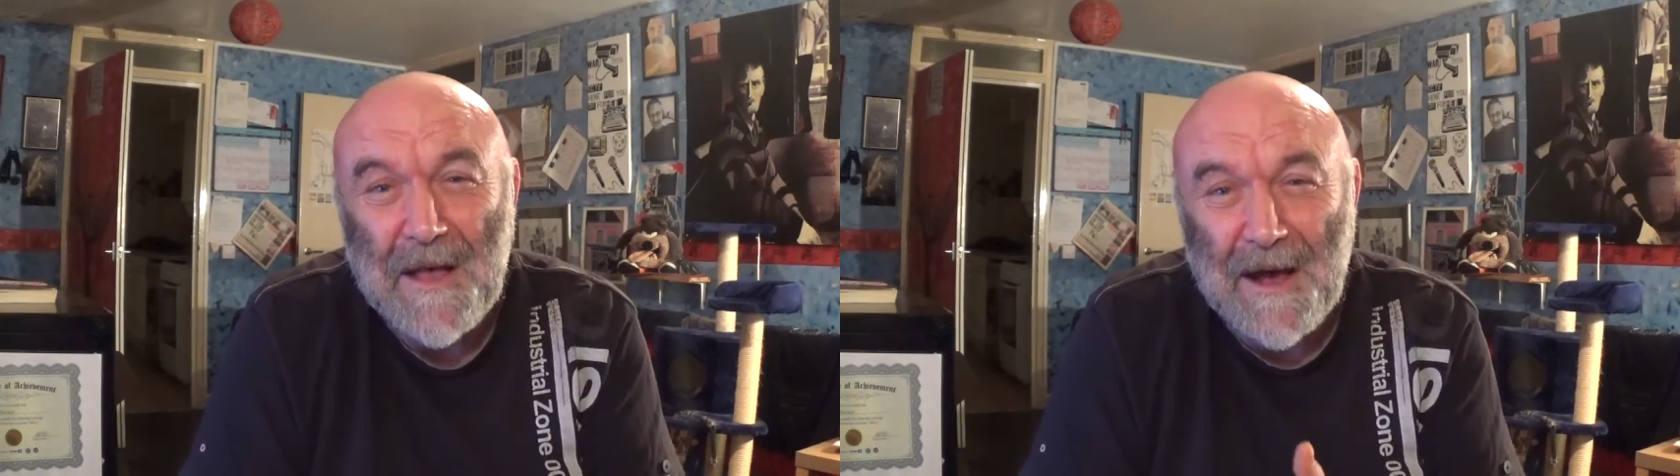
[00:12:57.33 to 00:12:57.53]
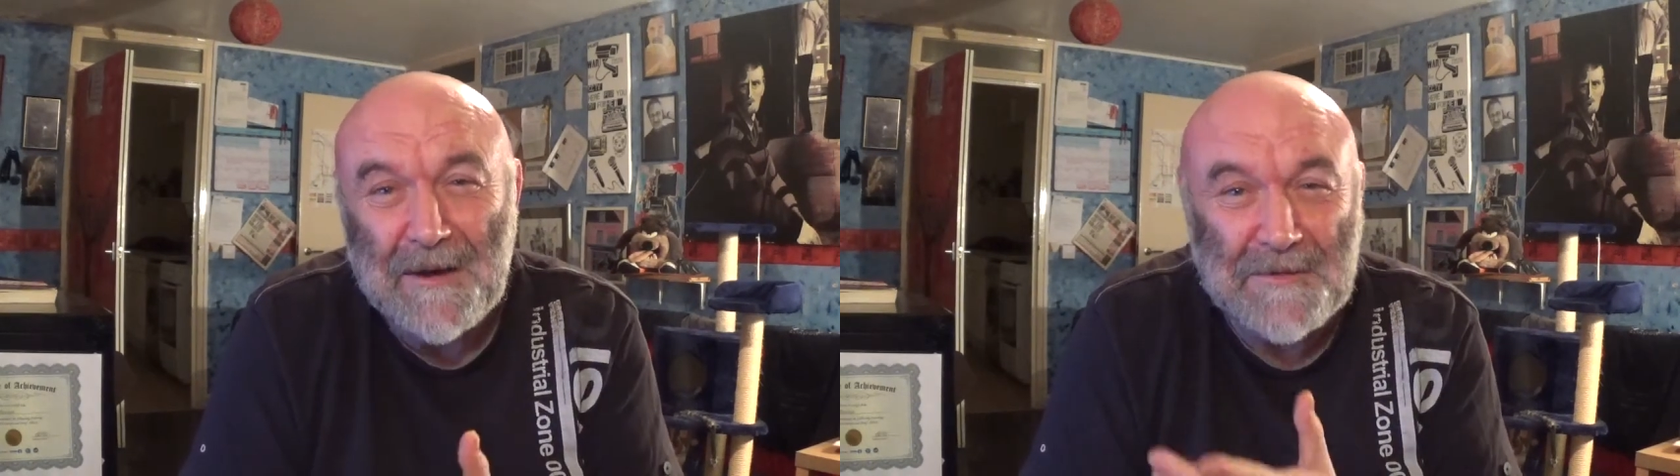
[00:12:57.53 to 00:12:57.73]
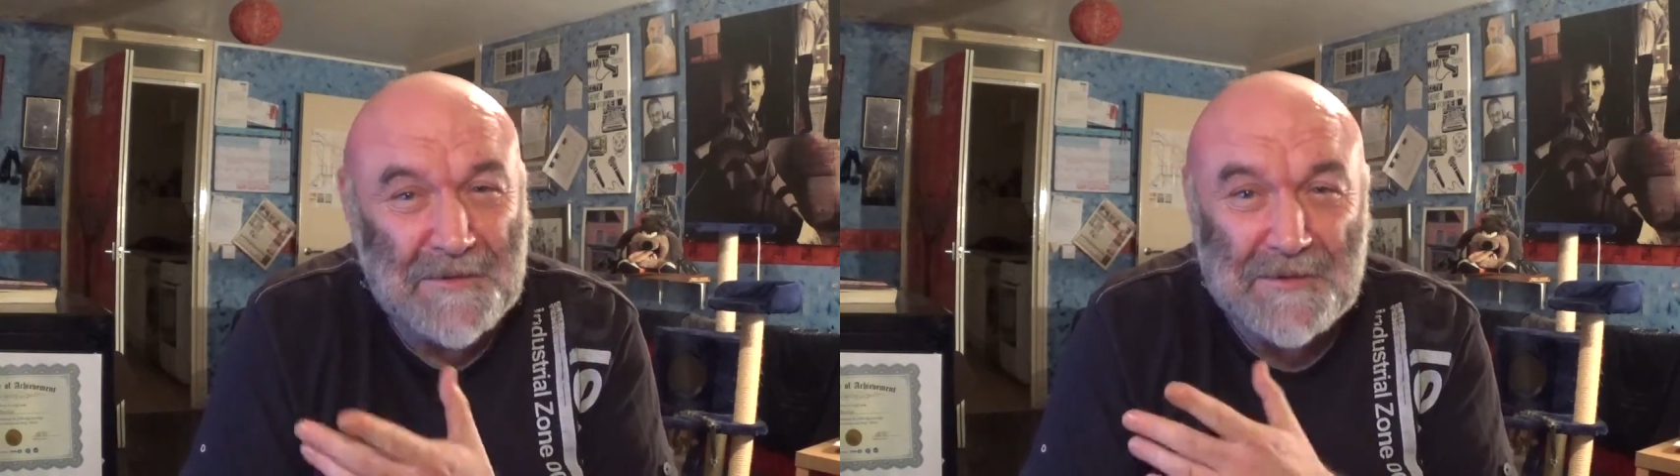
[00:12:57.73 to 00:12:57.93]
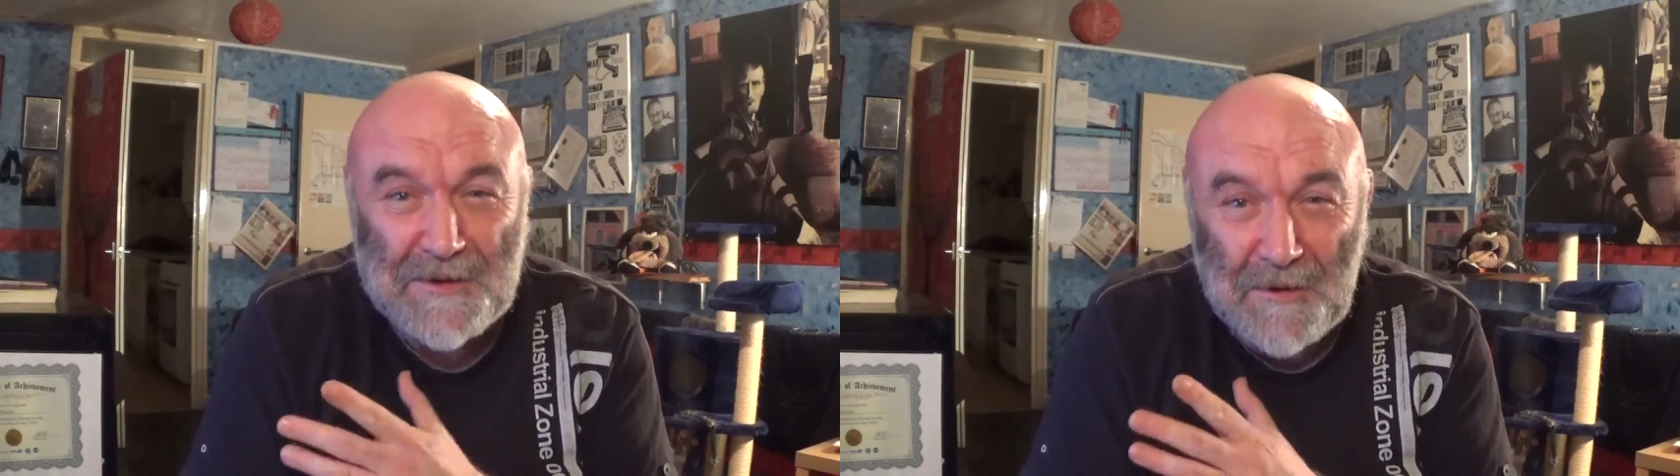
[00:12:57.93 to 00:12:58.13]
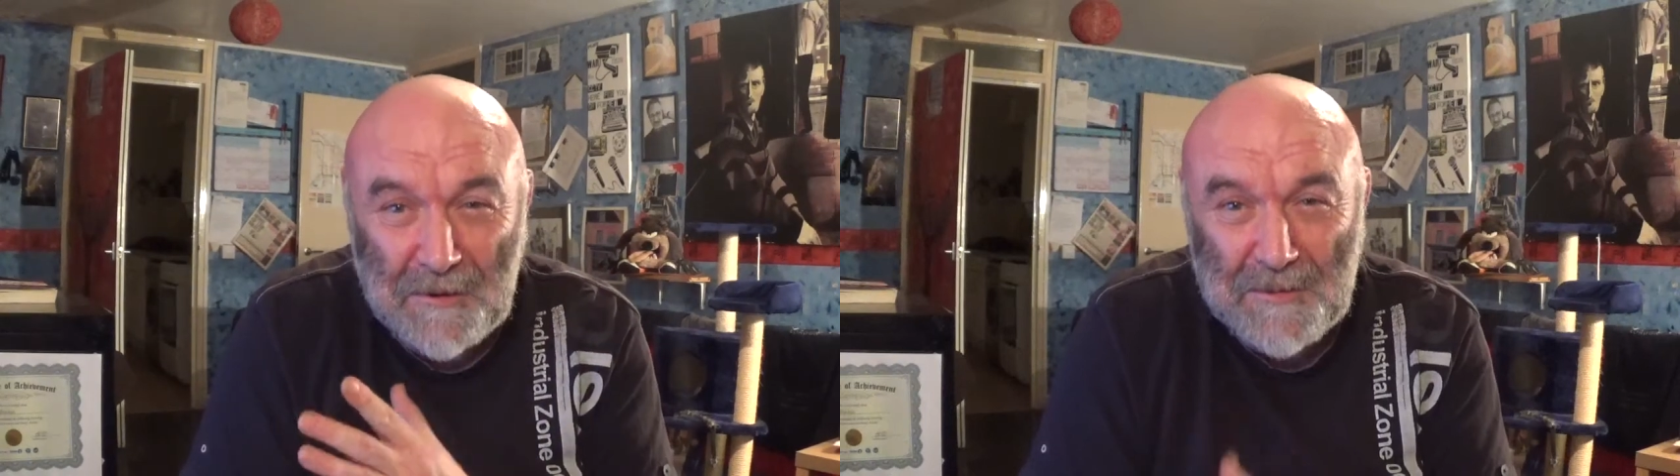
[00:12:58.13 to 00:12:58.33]
I'm just going
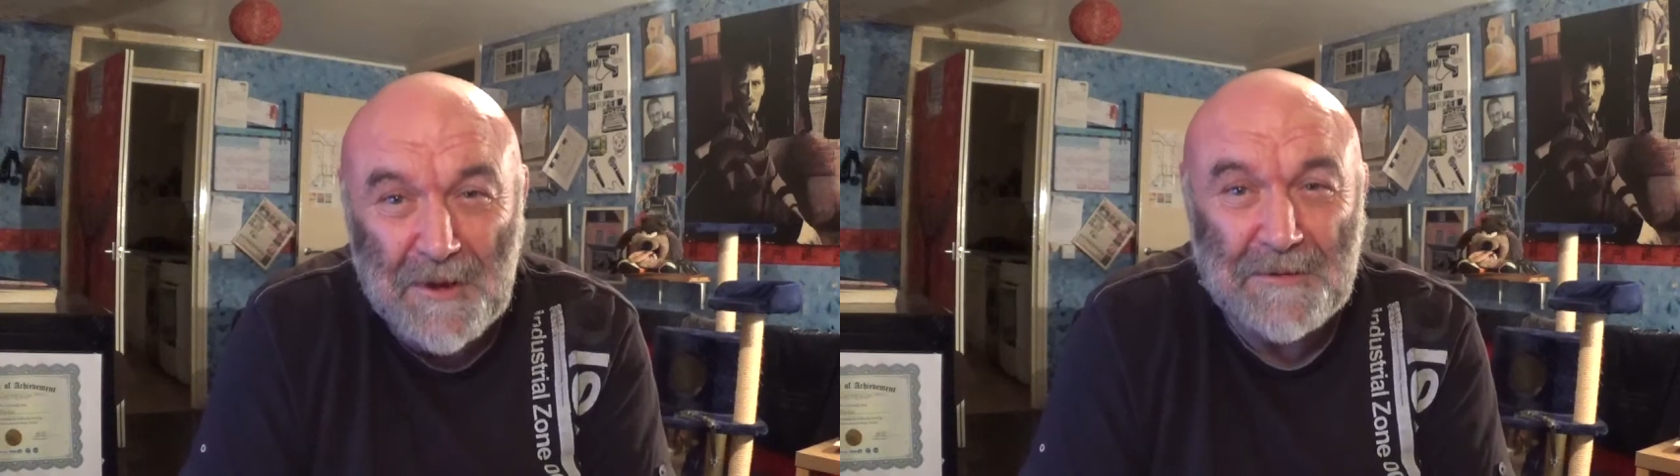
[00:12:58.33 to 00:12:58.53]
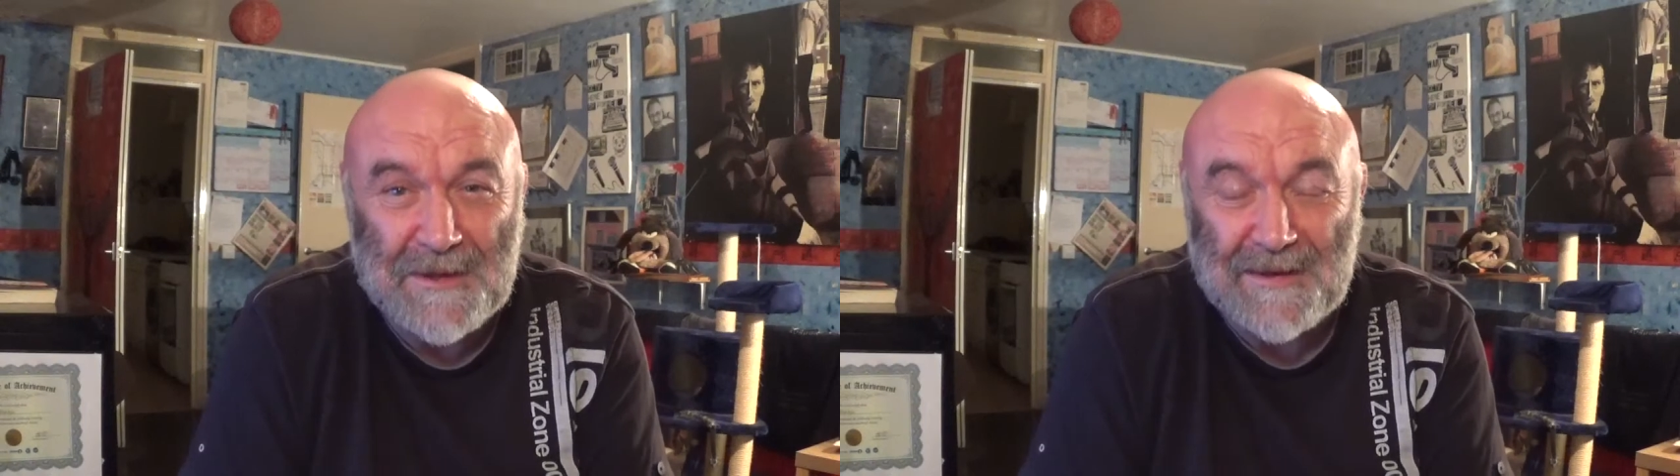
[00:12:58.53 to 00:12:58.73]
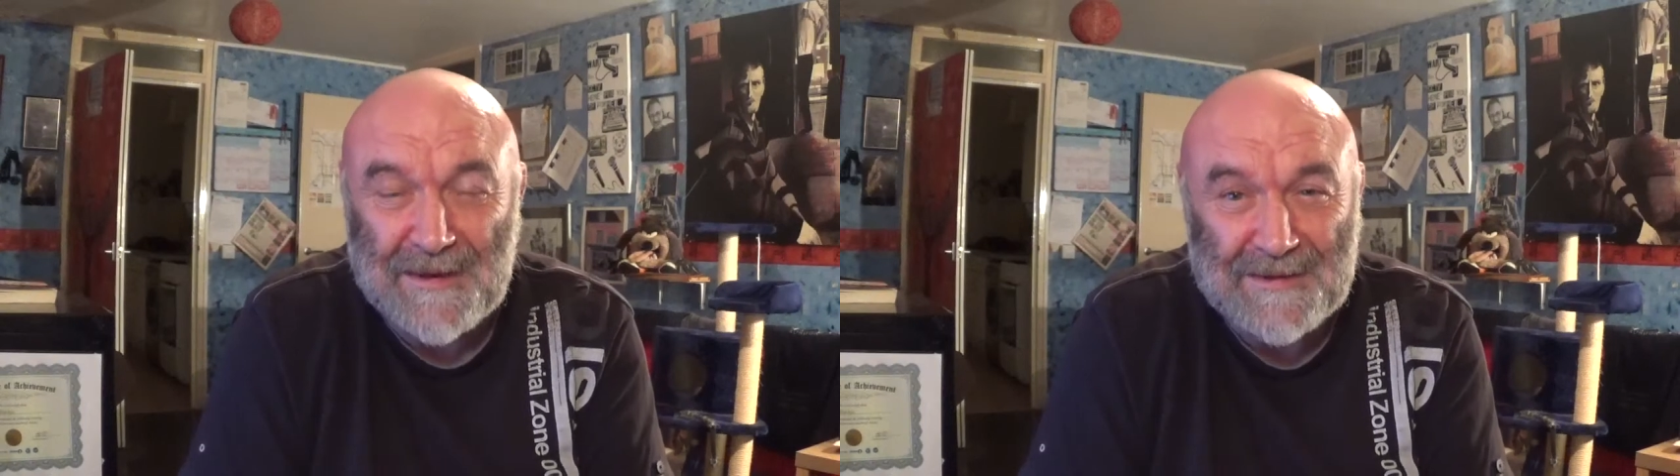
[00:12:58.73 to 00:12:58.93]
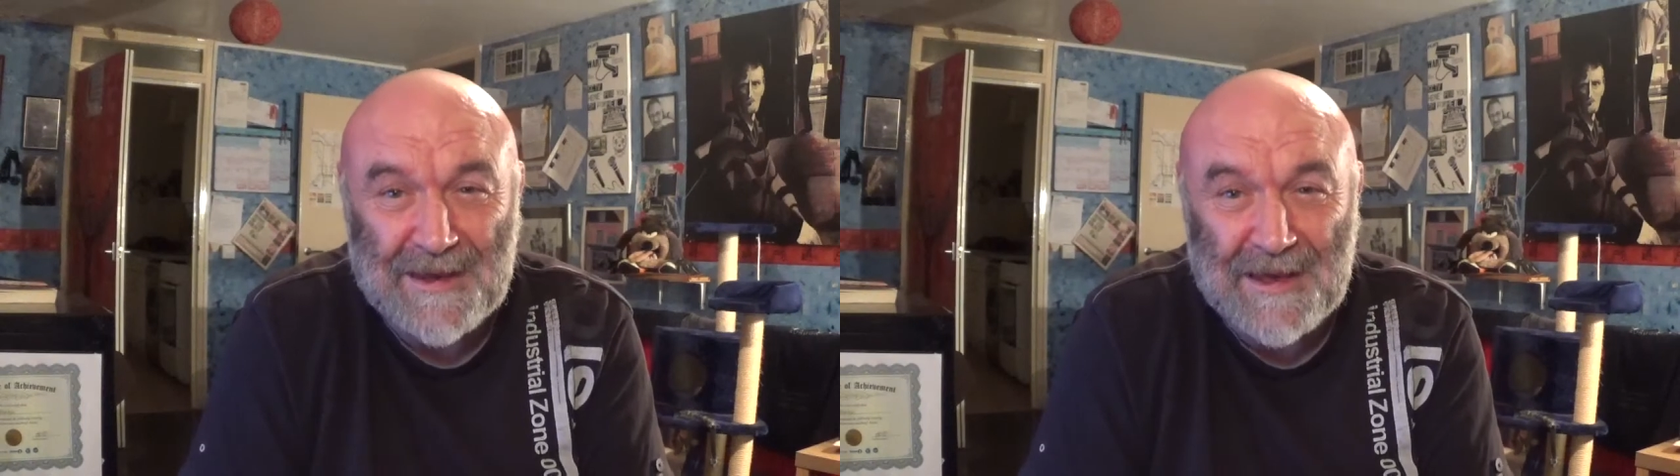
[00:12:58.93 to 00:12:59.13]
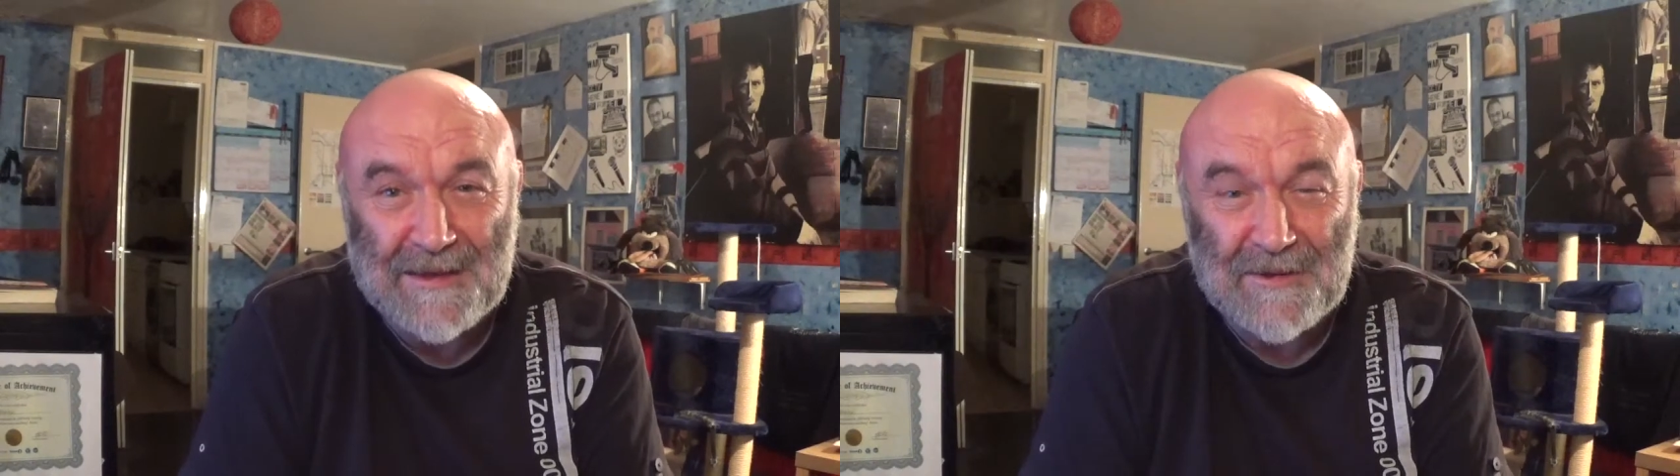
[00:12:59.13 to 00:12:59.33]
to upload this as it is,